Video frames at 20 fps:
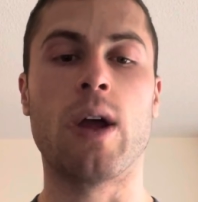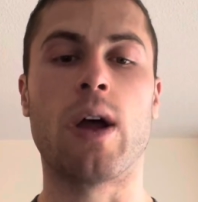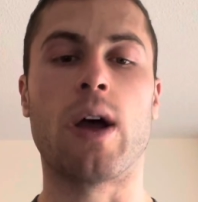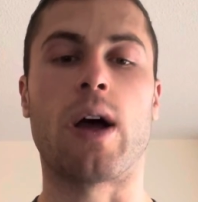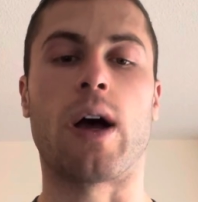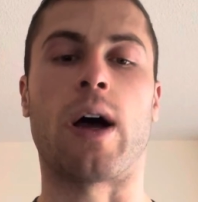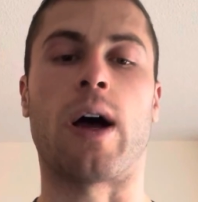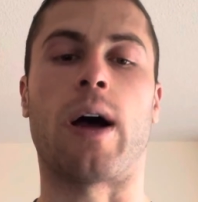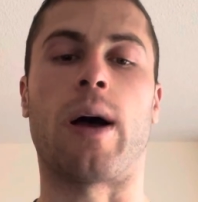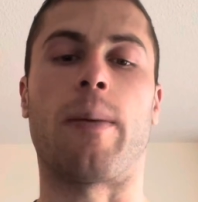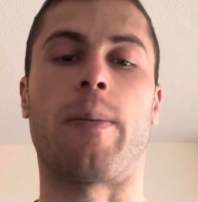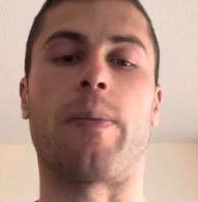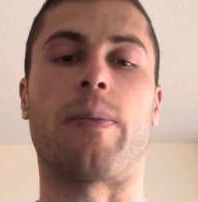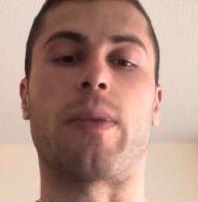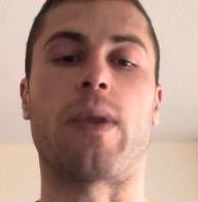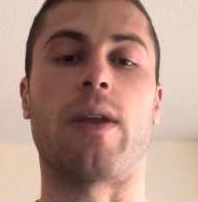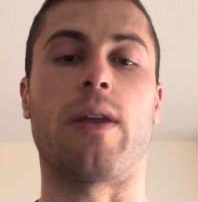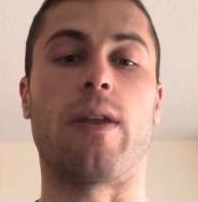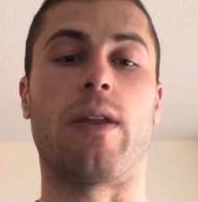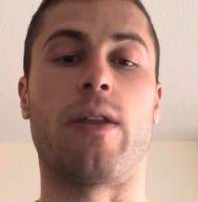
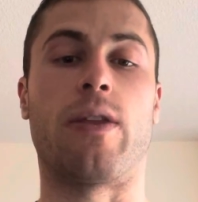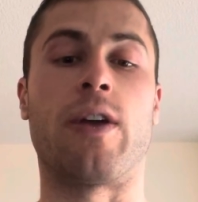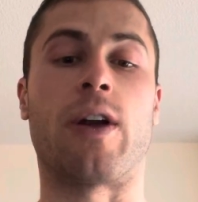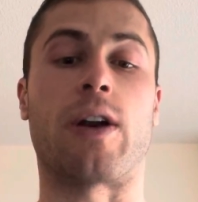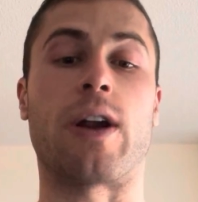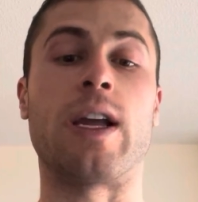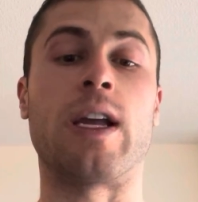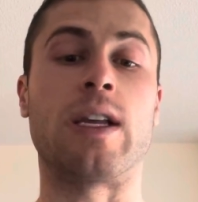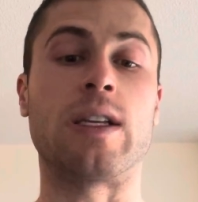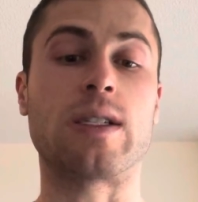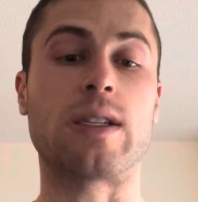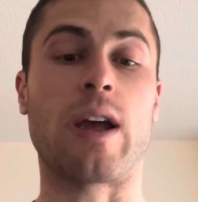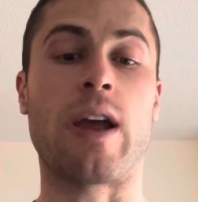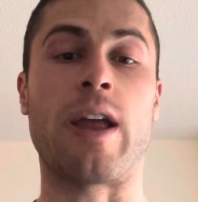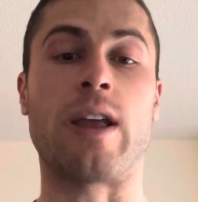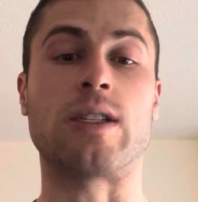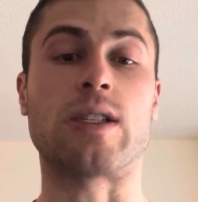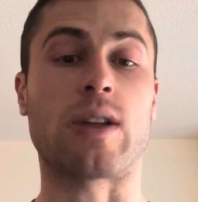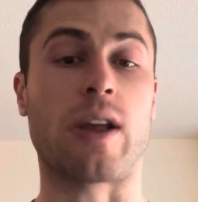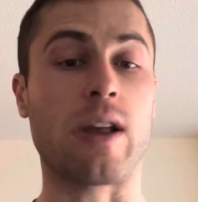There is
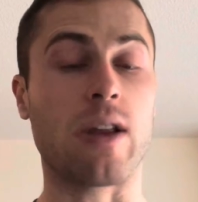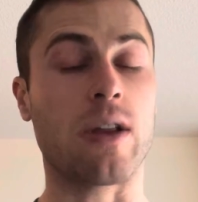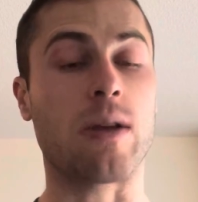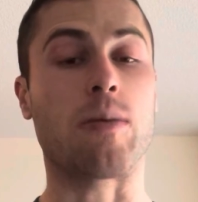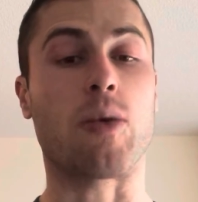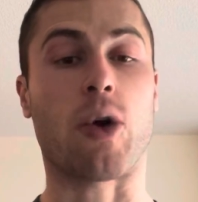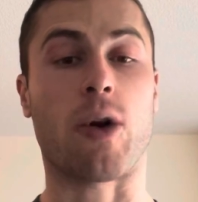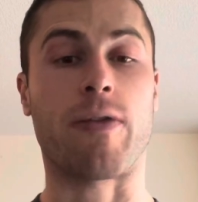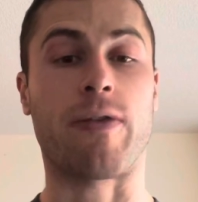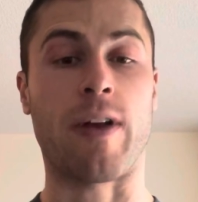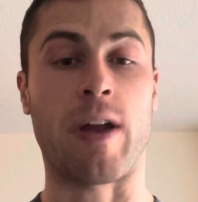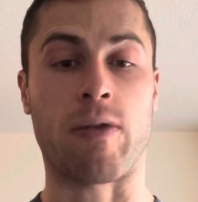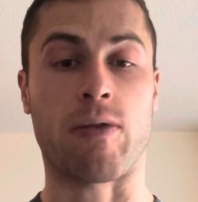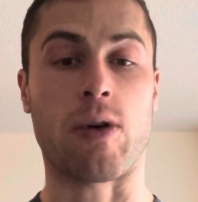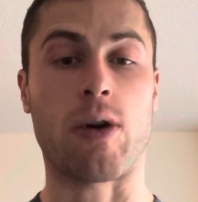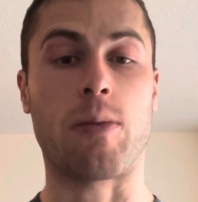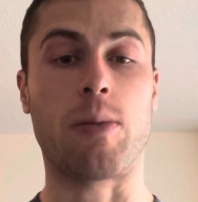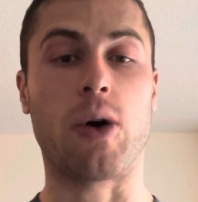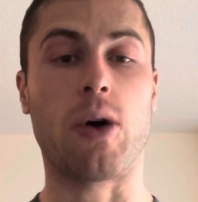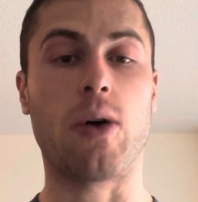a slightly more
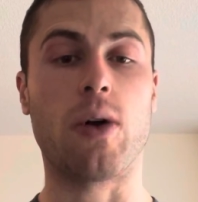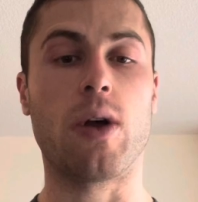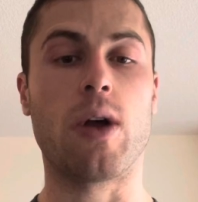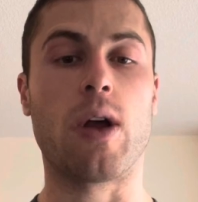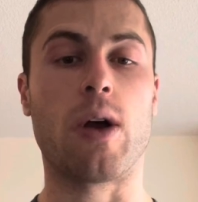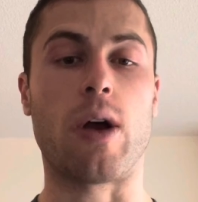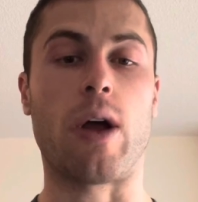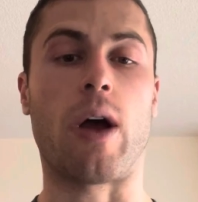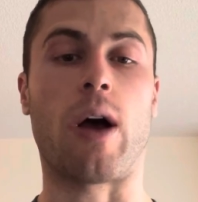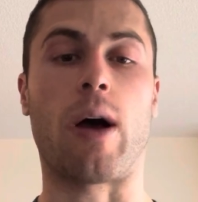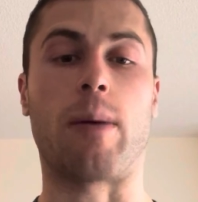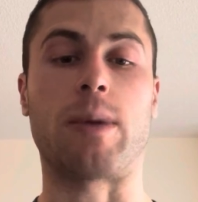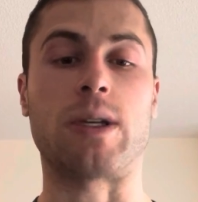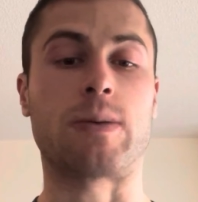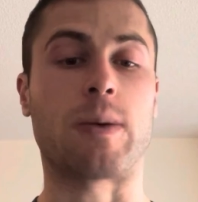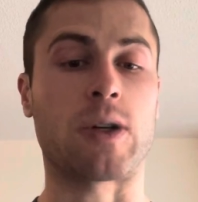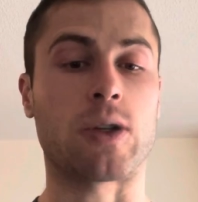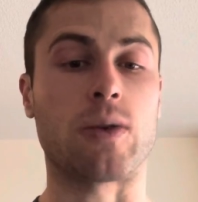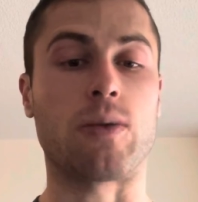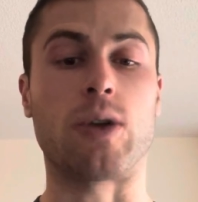favorable,
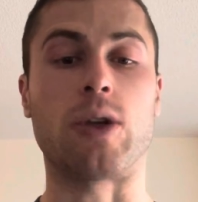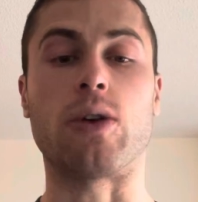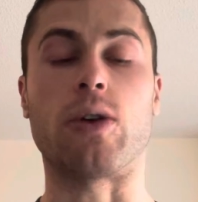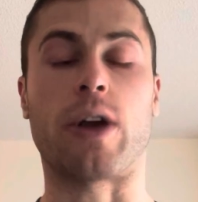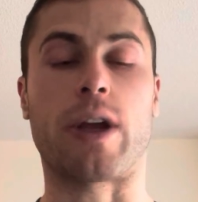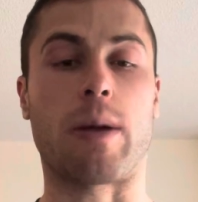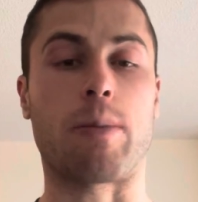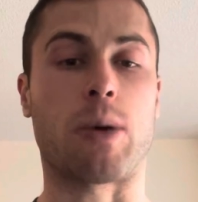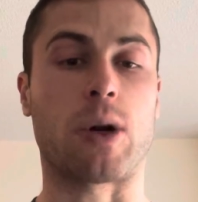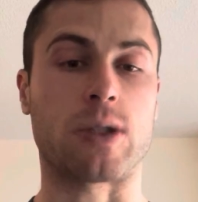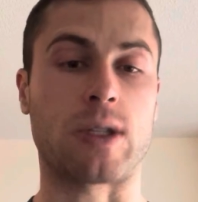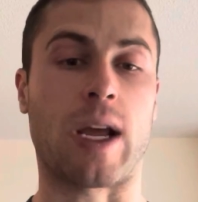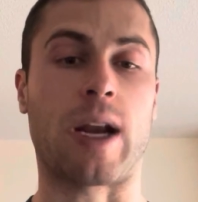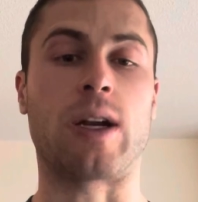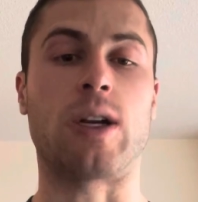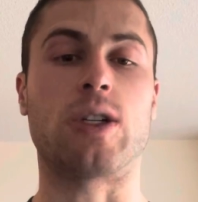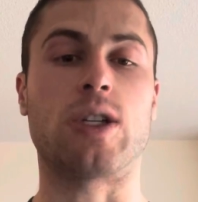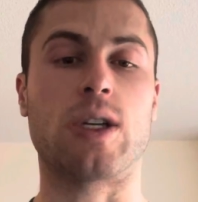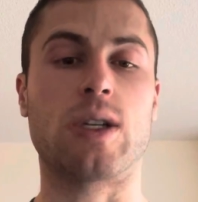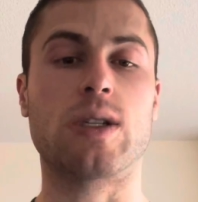especially when you look at
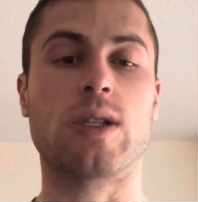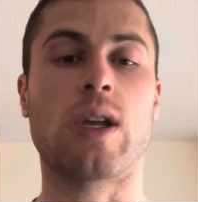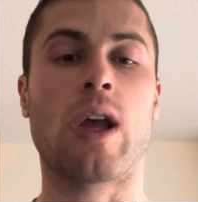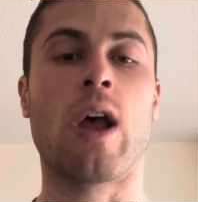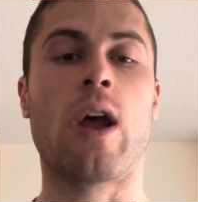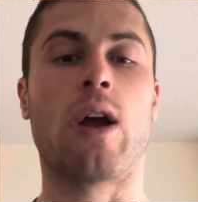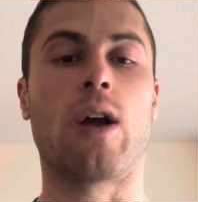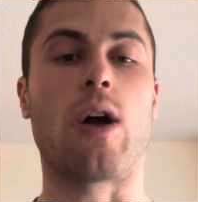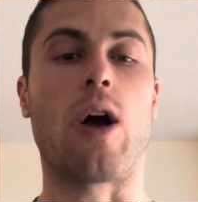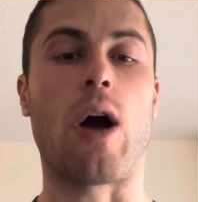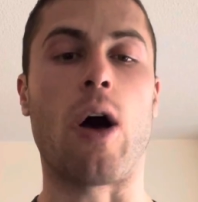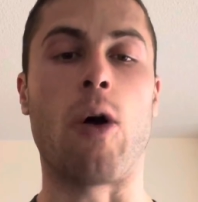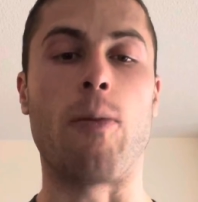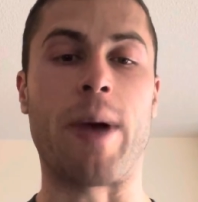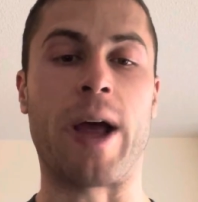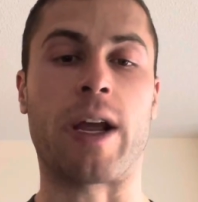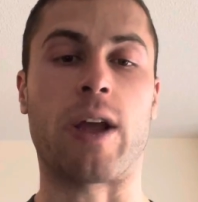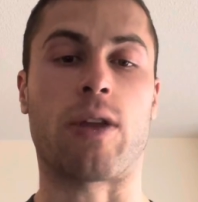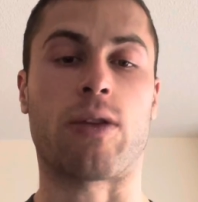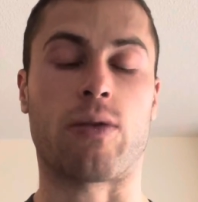percentages,
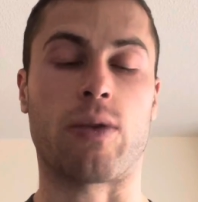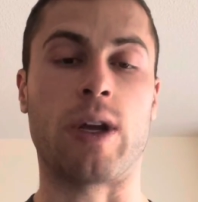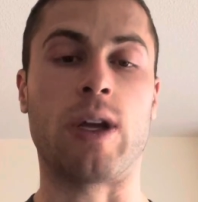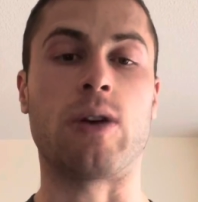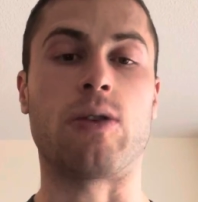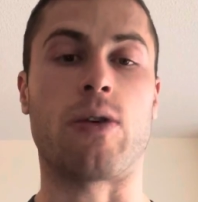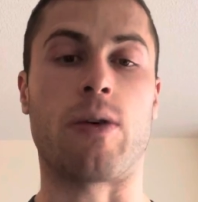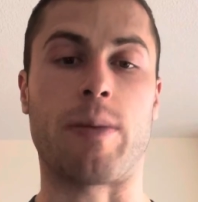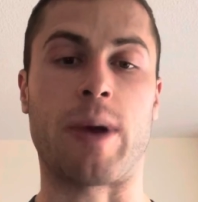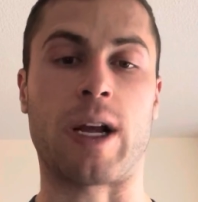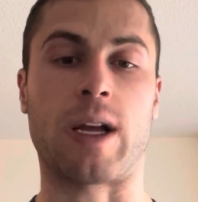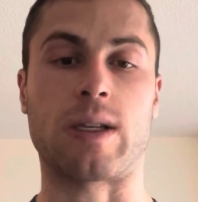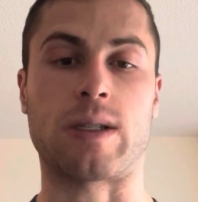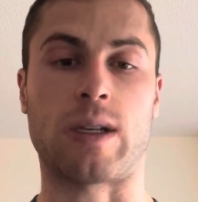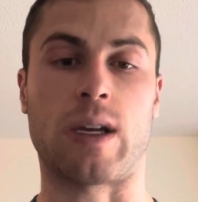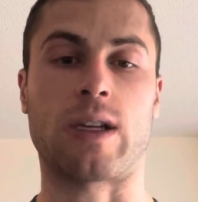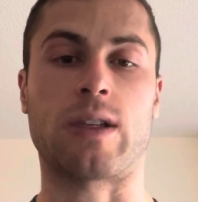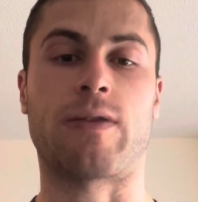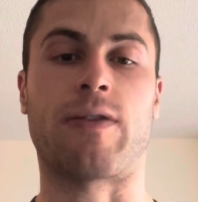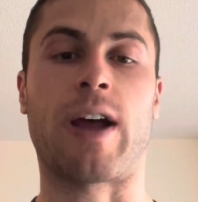omega-3 to
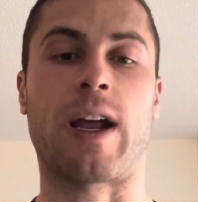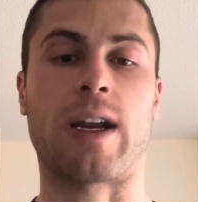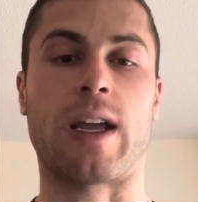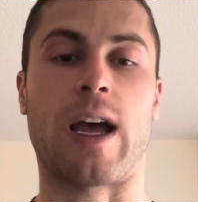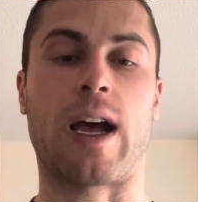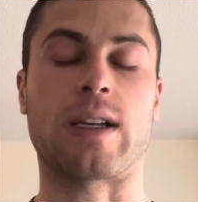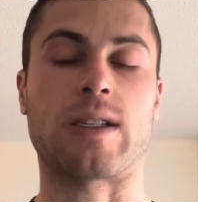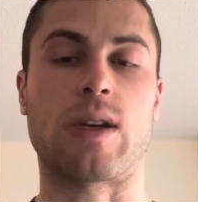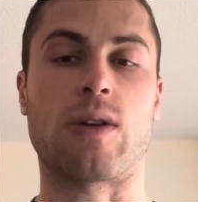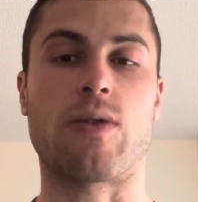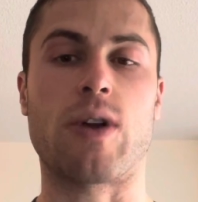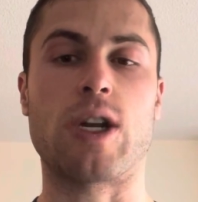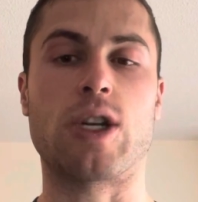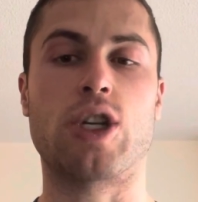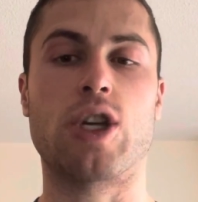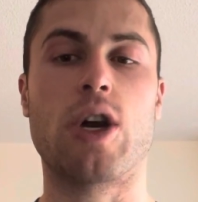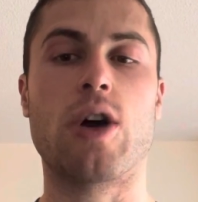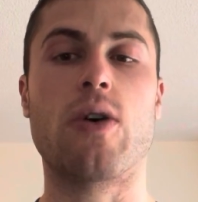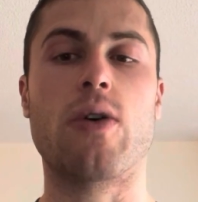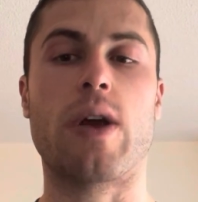omega-6 fatty acid
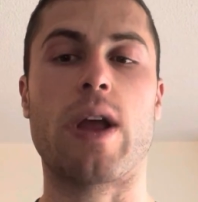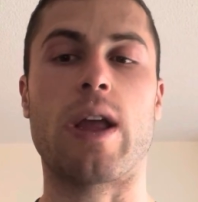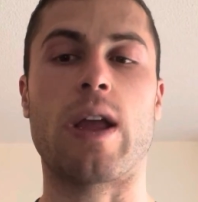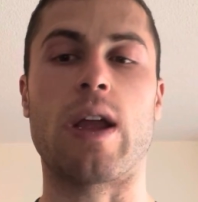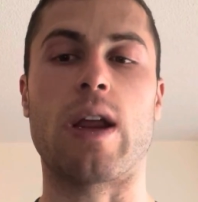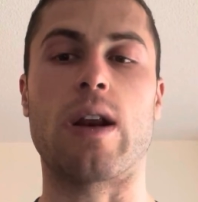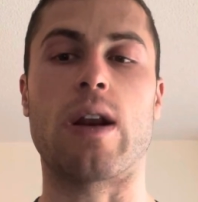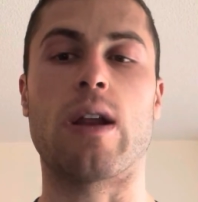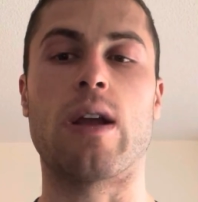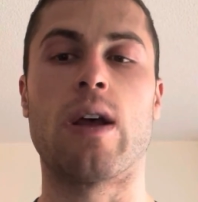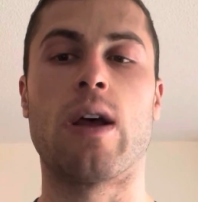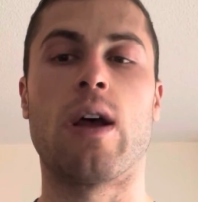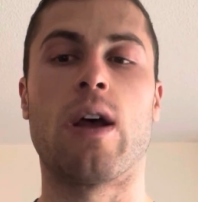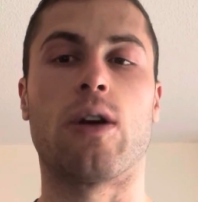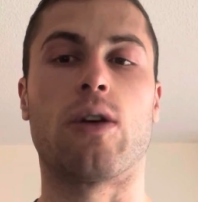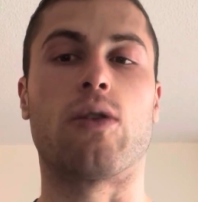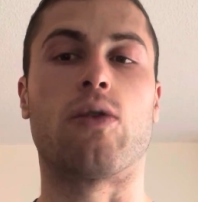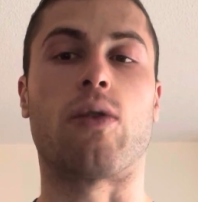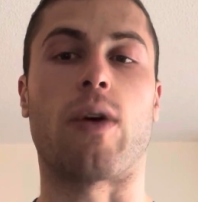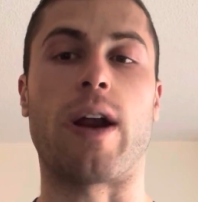ratio in
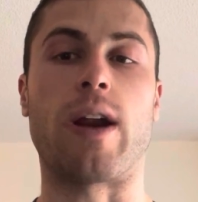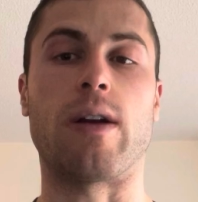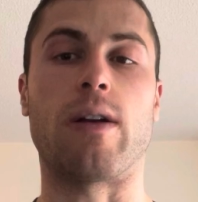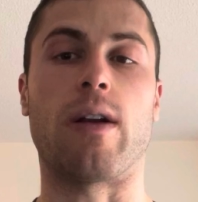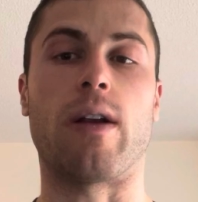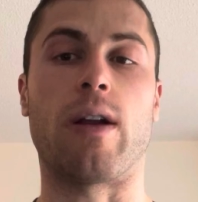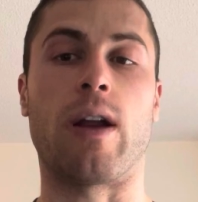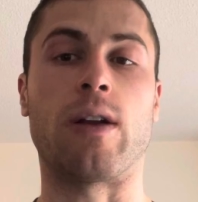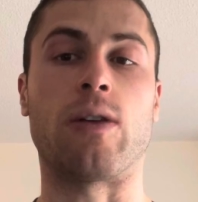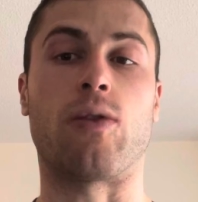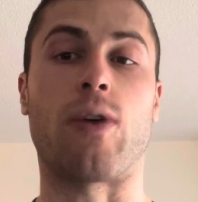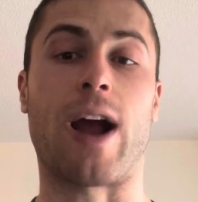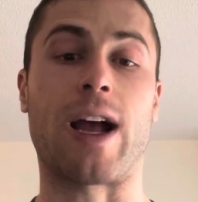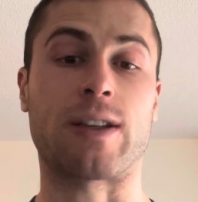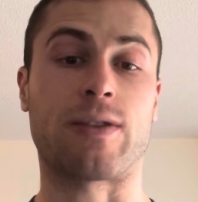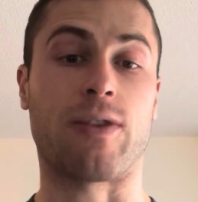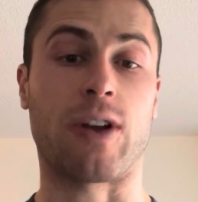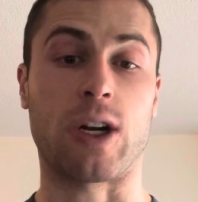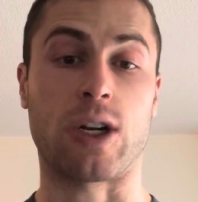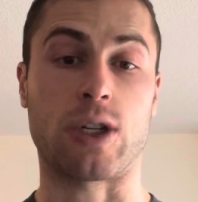
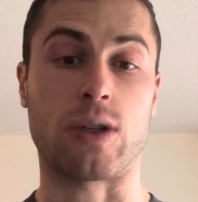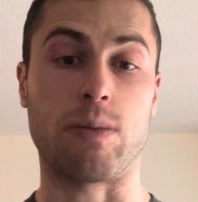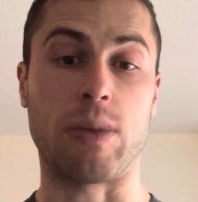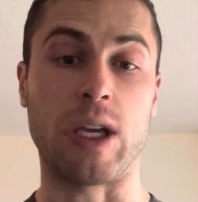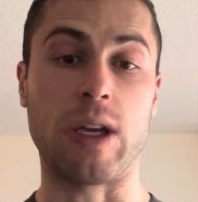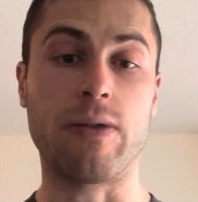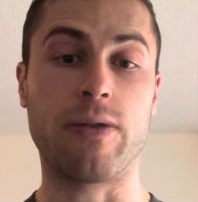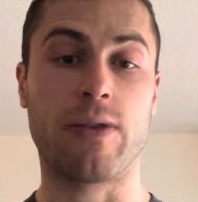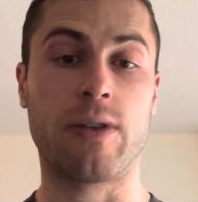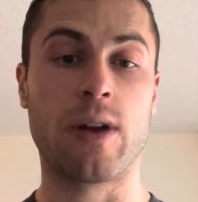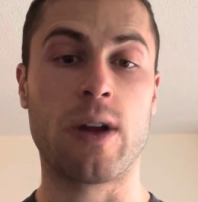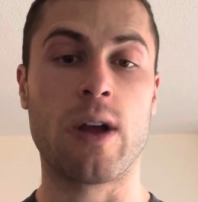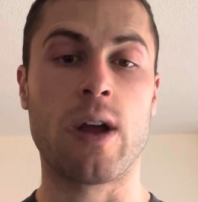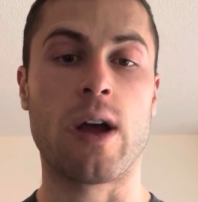grass-finished beef.